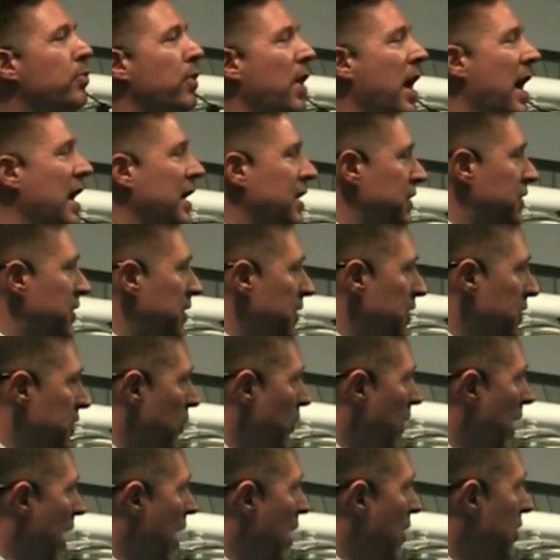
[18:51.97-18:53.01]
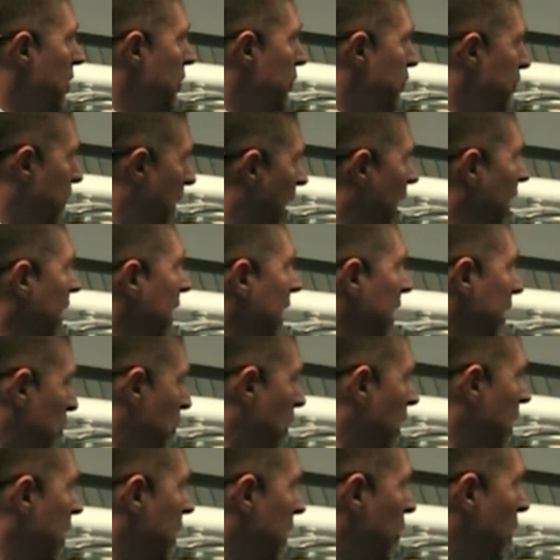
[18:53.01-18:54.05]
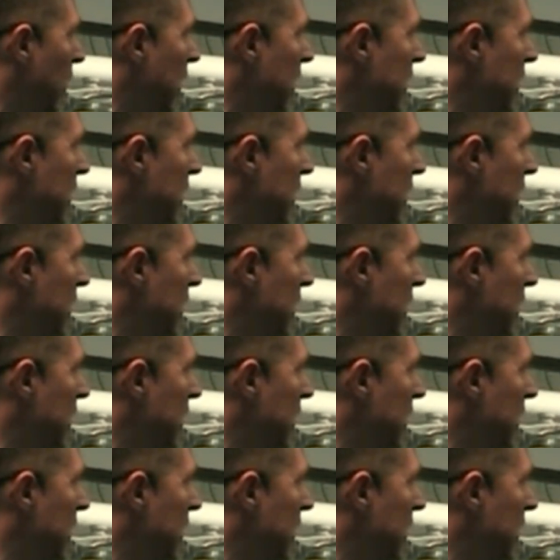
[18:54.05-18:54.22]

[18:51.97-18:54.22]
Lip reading: practices around defining what